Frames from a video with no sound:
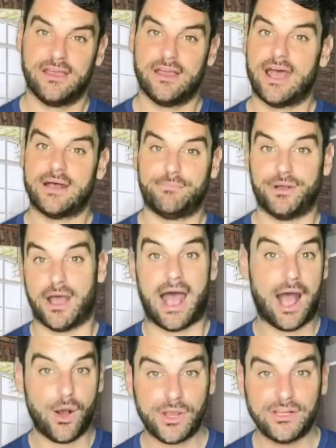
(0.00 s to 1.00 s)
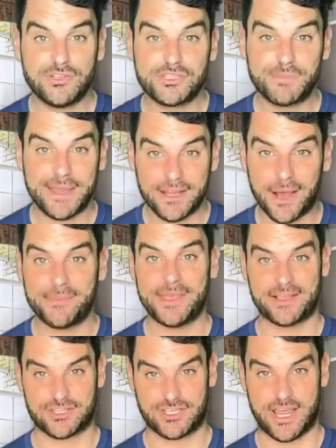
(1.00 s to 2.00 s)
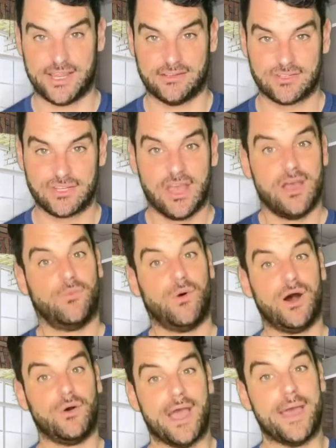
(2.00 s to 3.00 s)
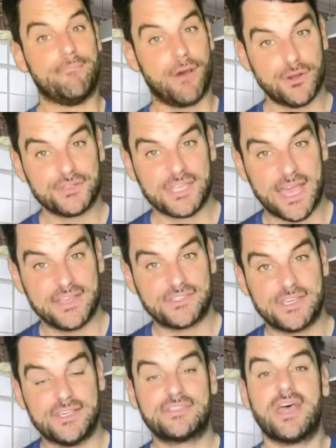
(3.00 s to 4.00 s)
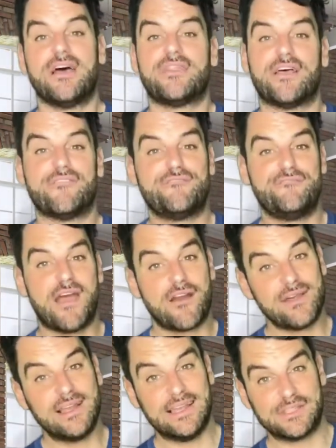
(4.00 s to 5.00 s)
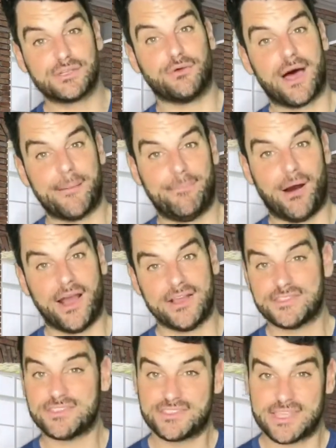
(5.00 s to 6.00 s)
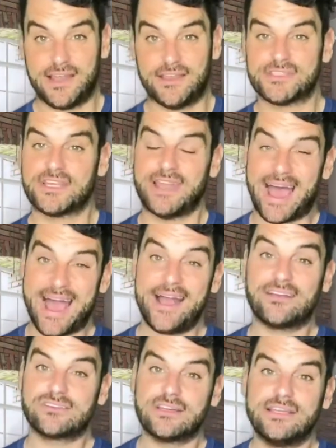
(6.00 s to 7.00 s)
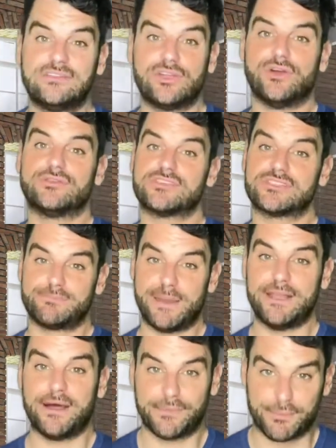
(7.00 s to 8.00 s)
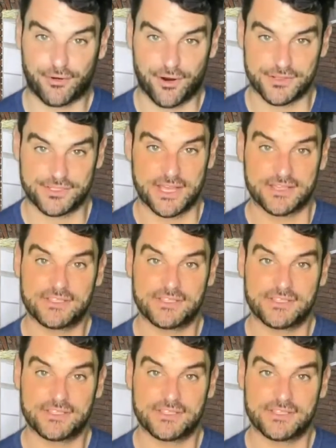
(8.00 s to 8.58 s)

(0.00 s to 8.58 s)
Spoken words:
But how can you speed up the exchange? Well, in most cases, there is very little that buyers and sellers can actually do to speed up the process,